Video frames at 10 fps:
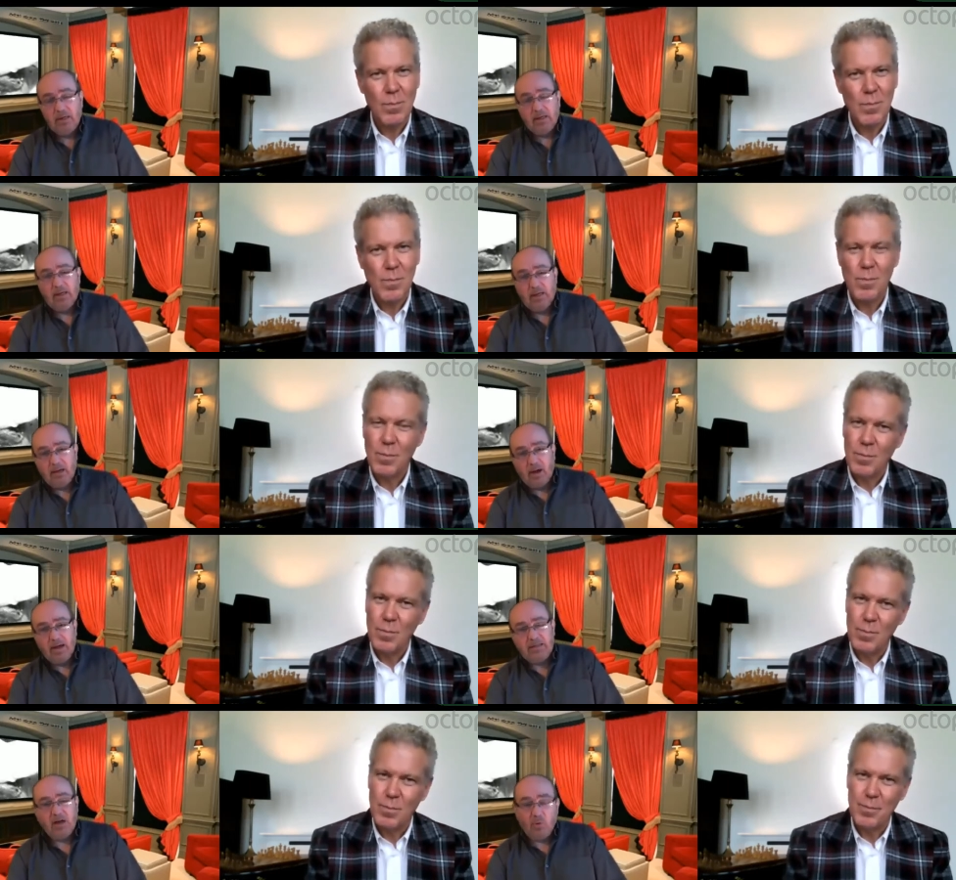Speaker 1: Uh,
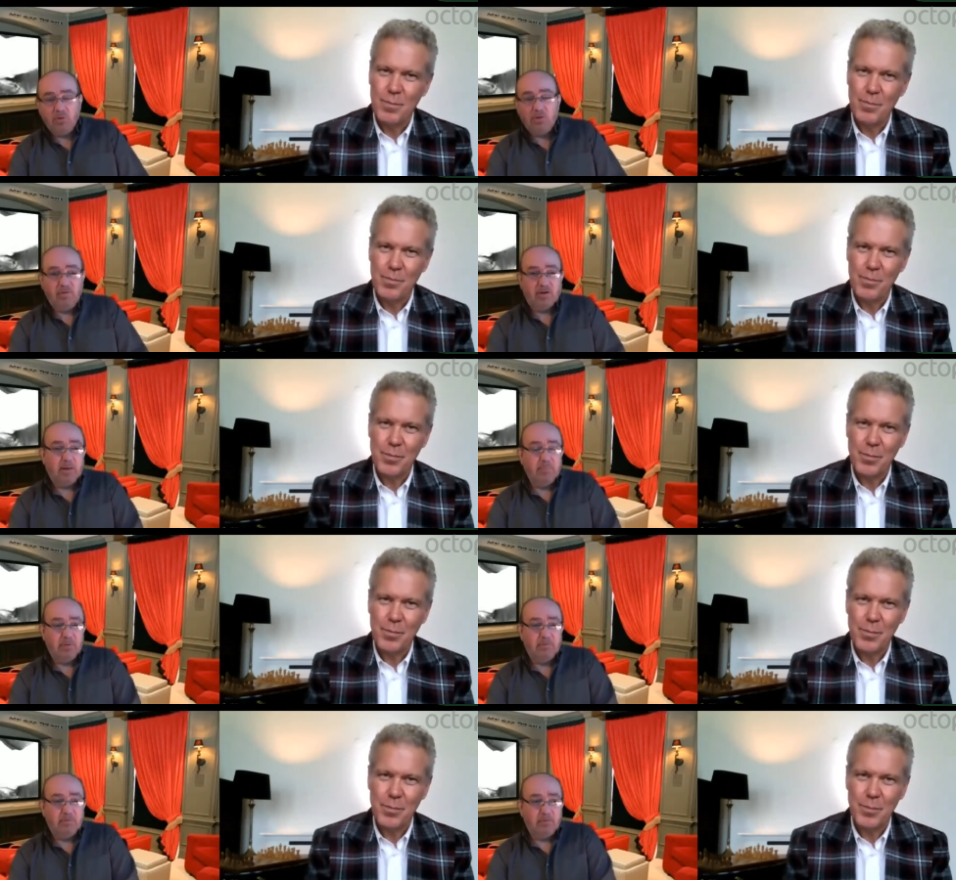I told off a couple
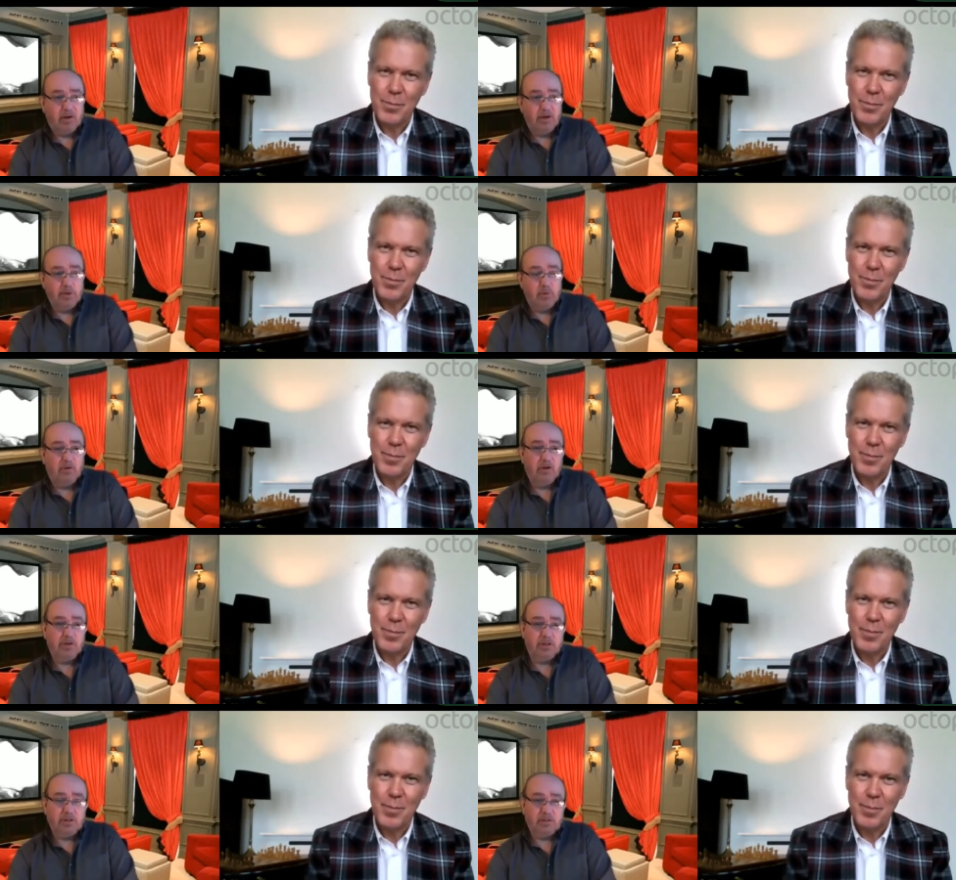of uh,
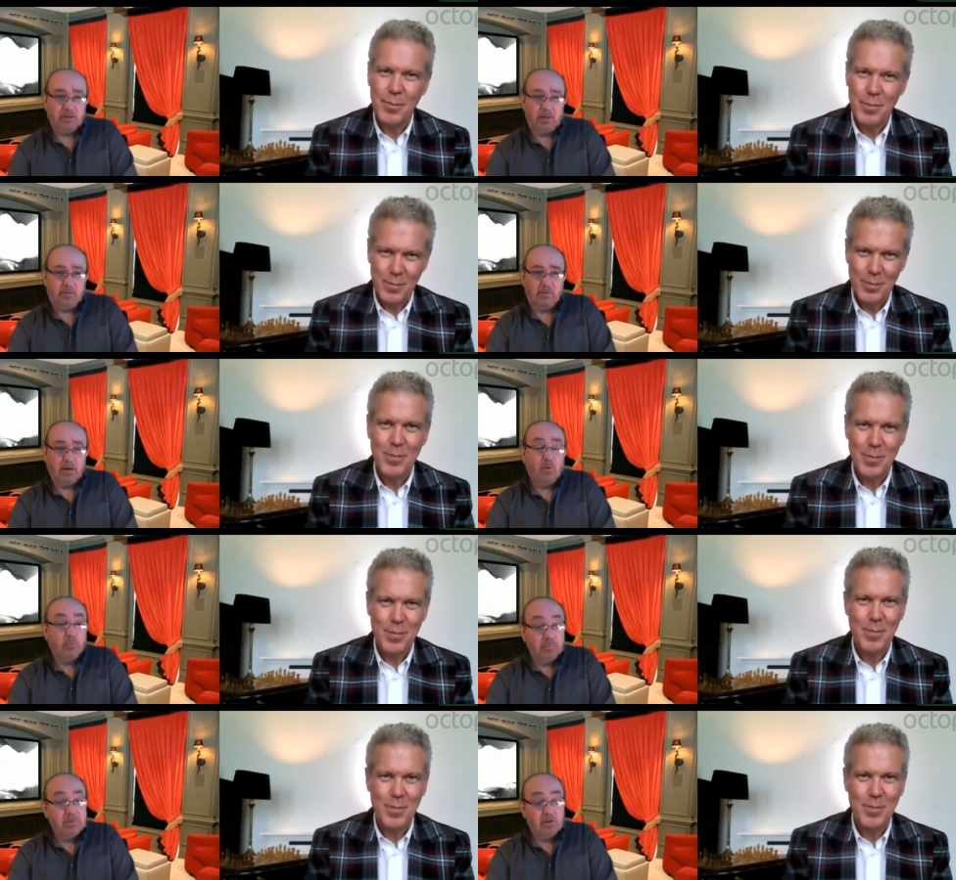ufologists. Uh, they
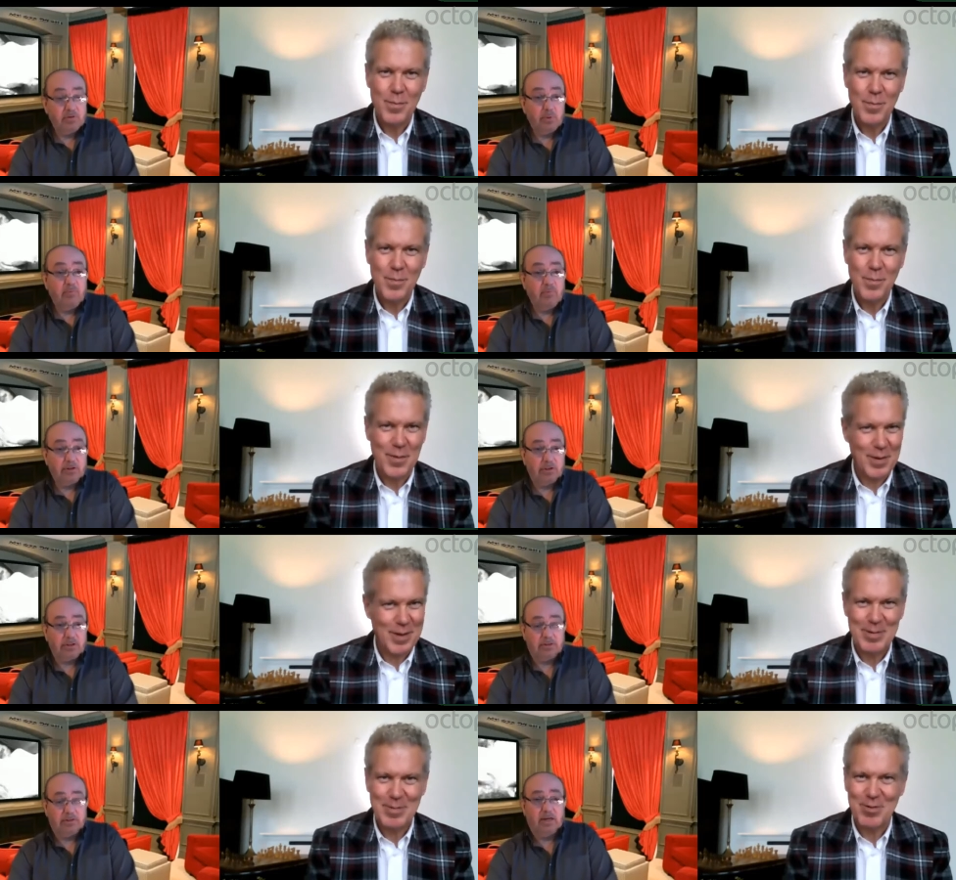called themselves
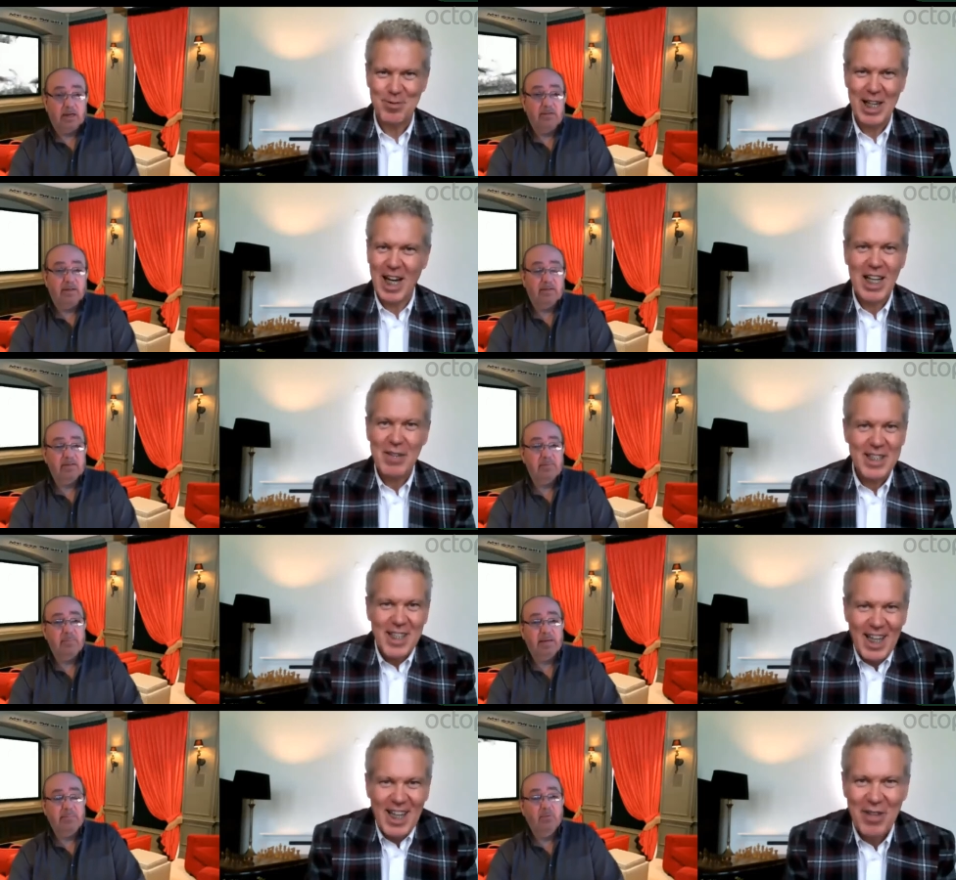ufologists. Okay. they I love
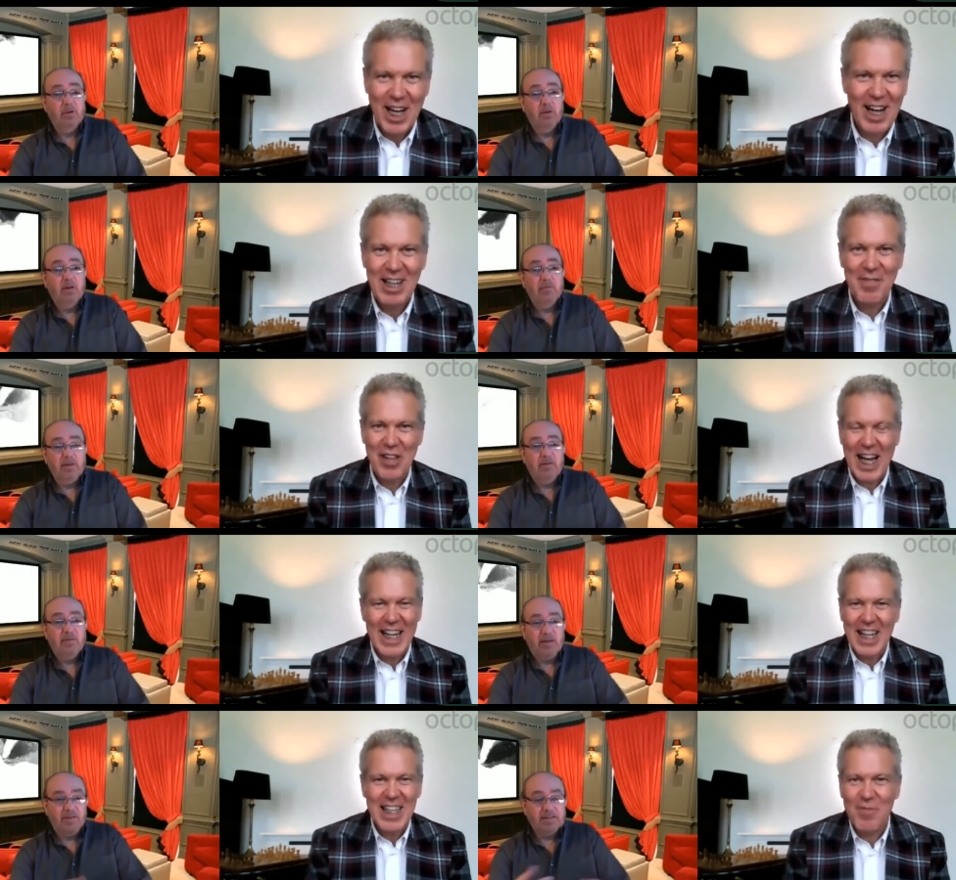it.
Speaker 2: People. I love that. I love
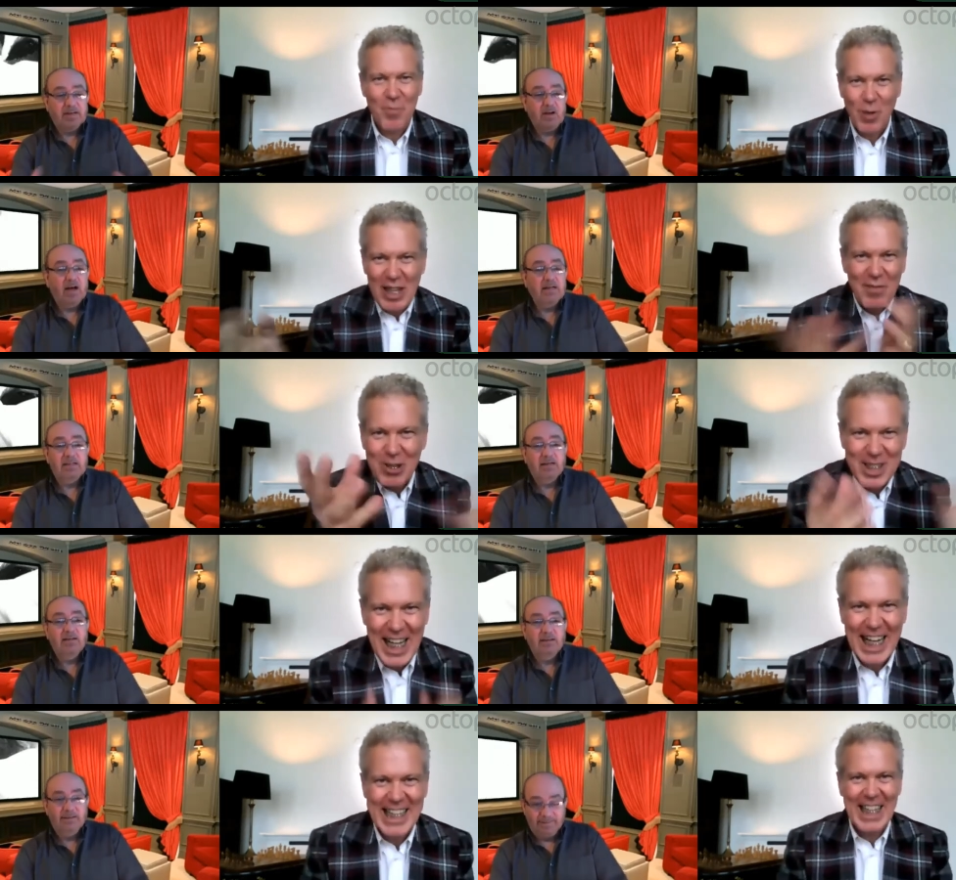that. And I love what you
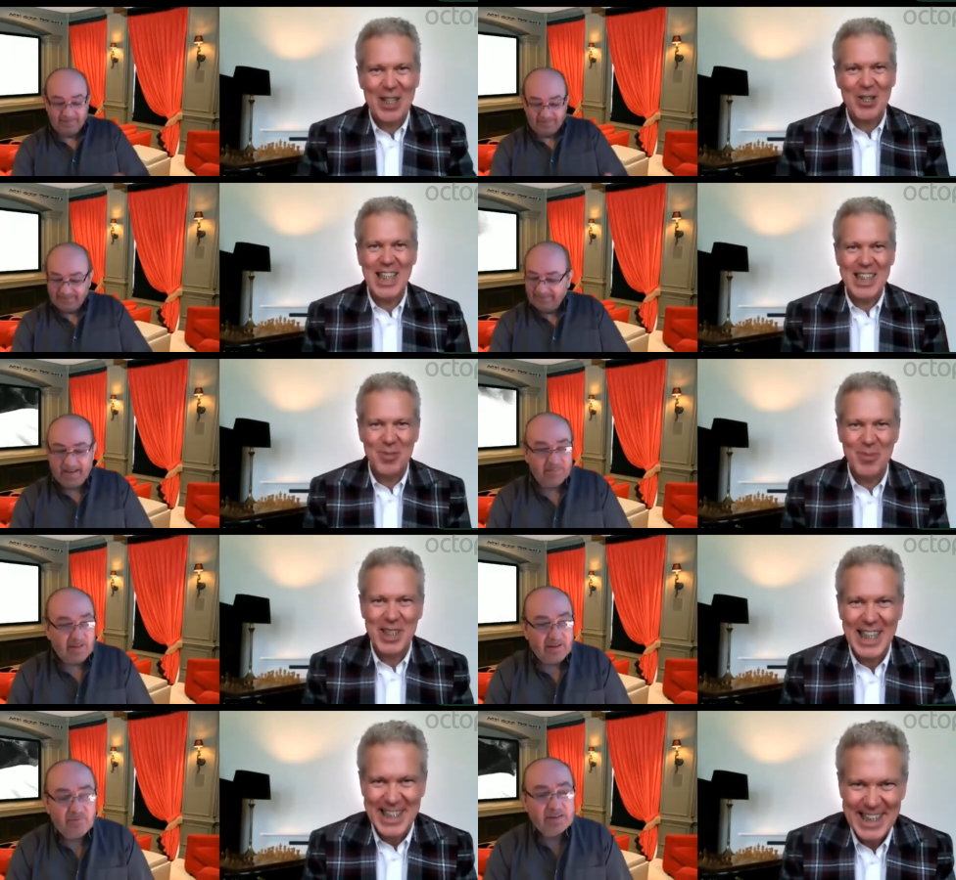say. They're not going to listen.
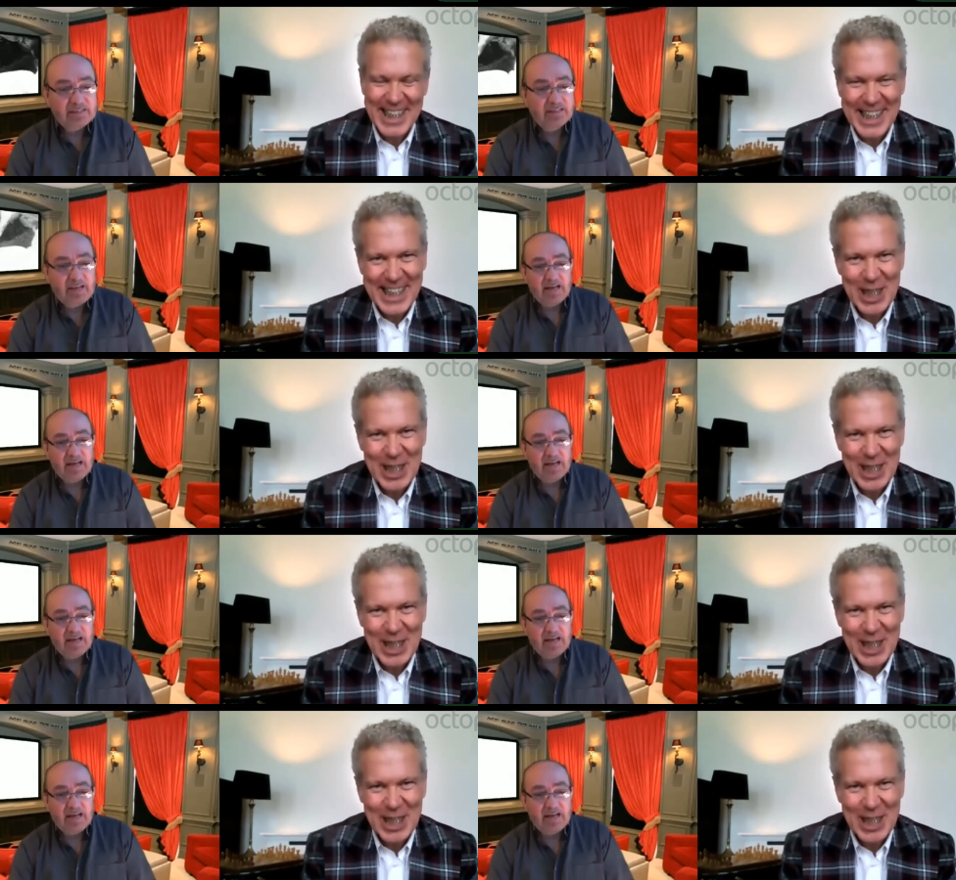Yeah,
Speaker 1: investigate